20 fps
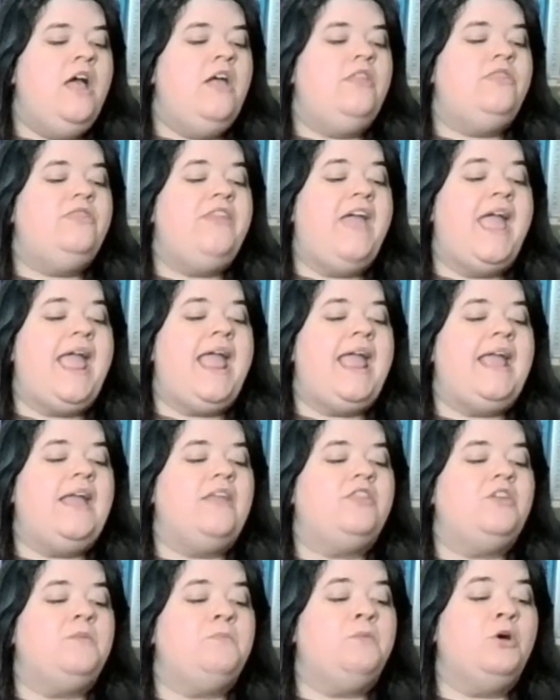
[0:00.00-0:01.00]
The
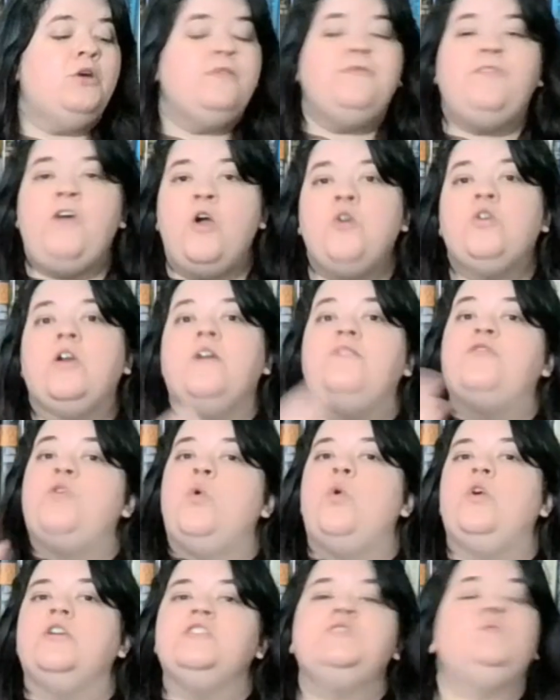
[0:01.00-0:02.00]
merfolk, of
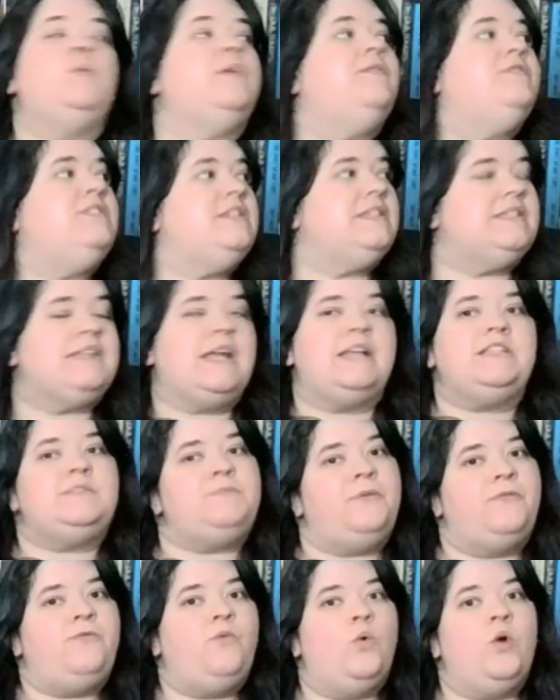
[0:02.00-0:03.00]
course, we've discussed
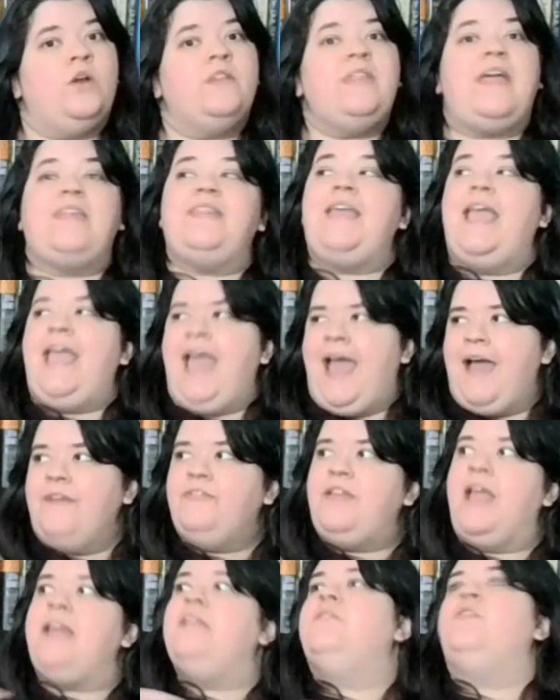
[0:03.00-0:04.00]
before that they
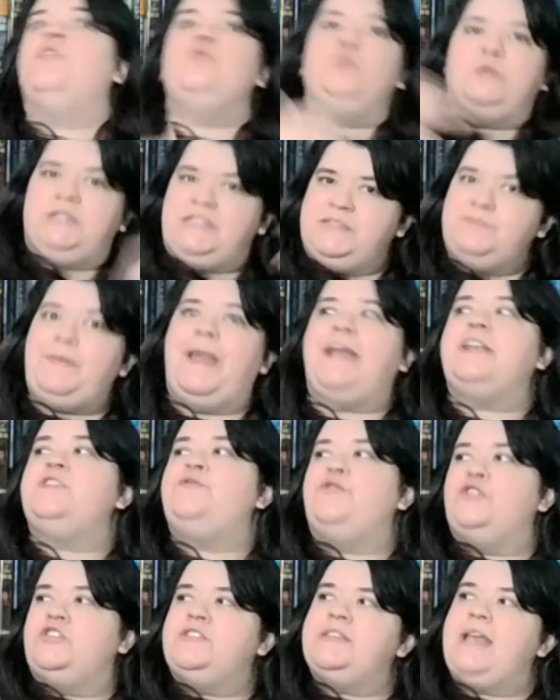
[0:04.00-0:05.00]
have kind of a respect
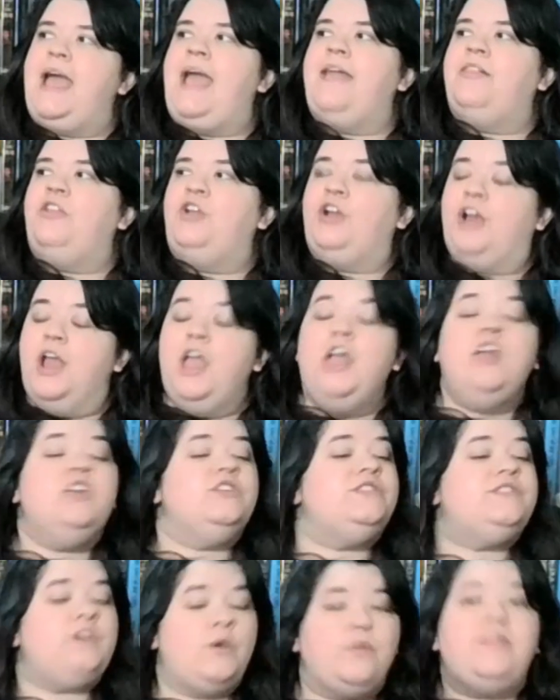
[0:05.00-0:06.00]
for Skyelar,
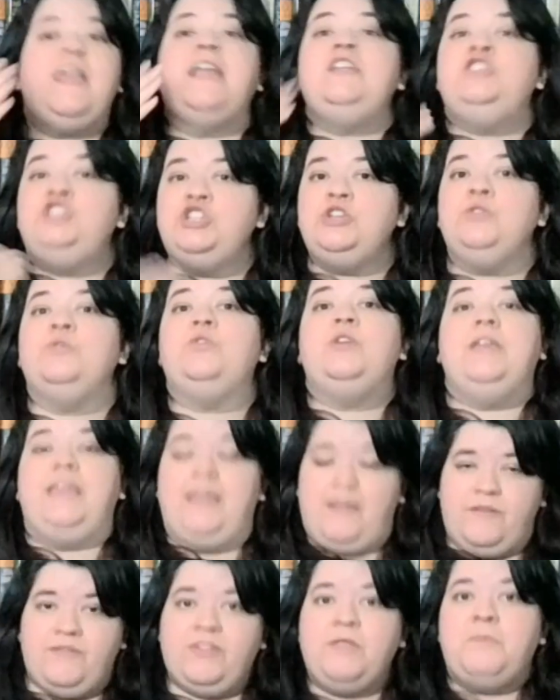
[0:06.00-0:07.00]
so they do
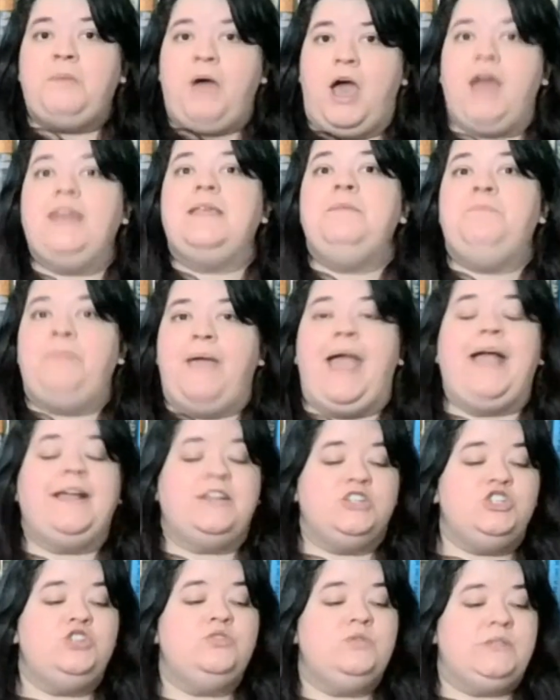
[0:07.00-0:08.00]
give the body
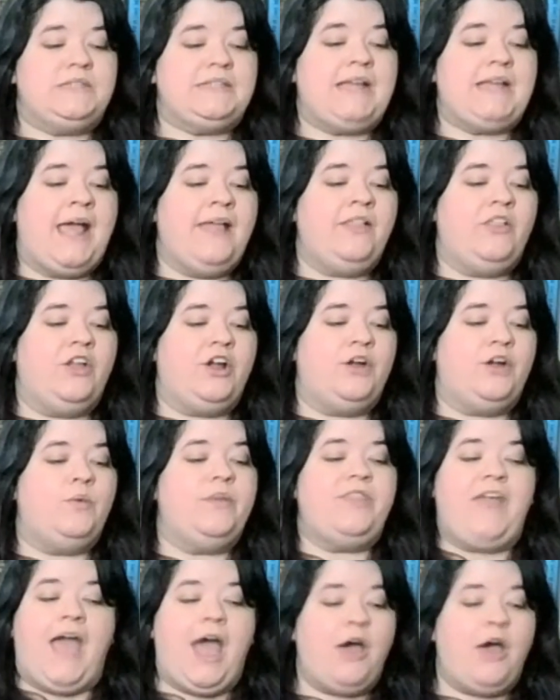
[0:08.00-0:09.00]
back to Skyelar
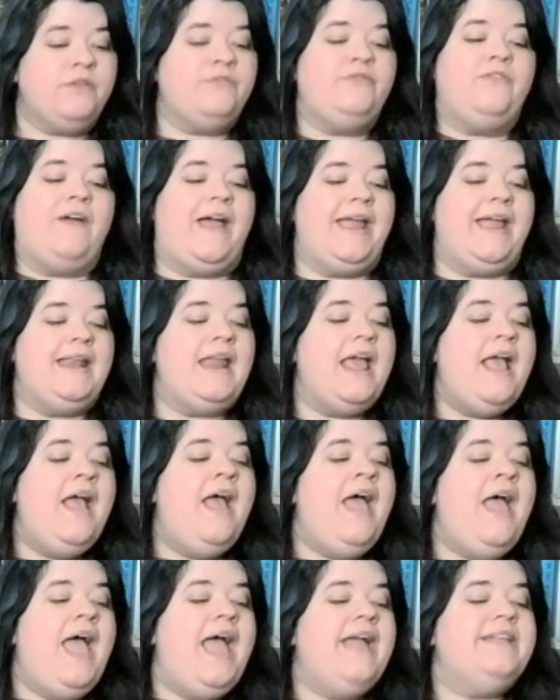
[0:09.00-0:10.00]
without a fight,
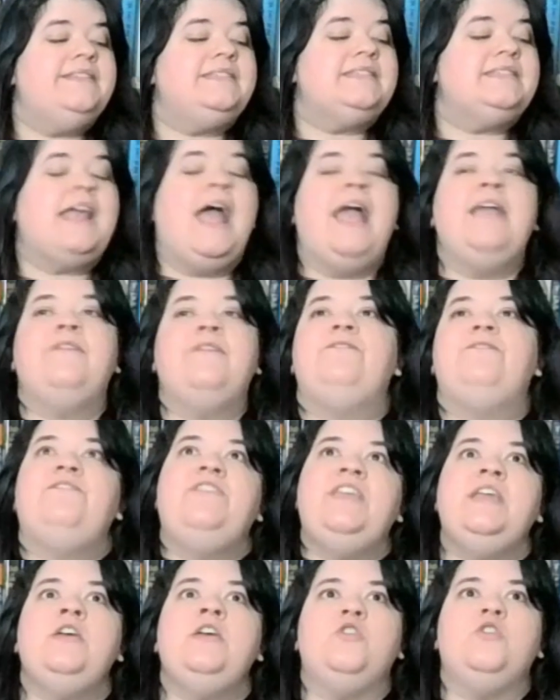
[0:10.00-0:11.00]
and Skye
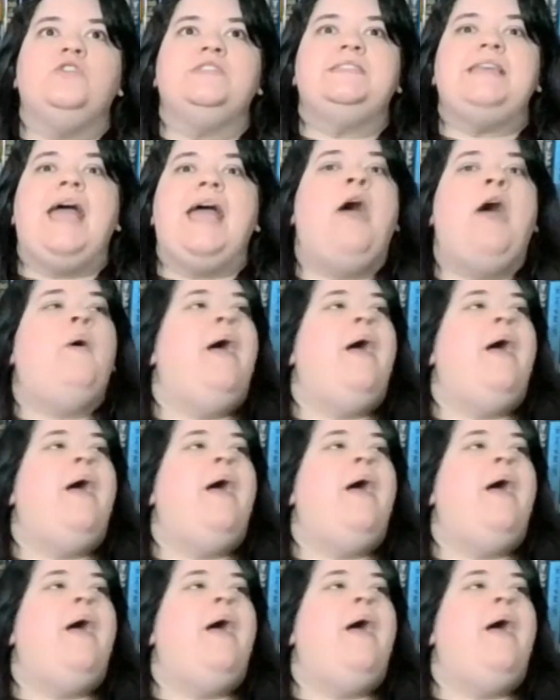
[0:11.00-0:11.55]
feels how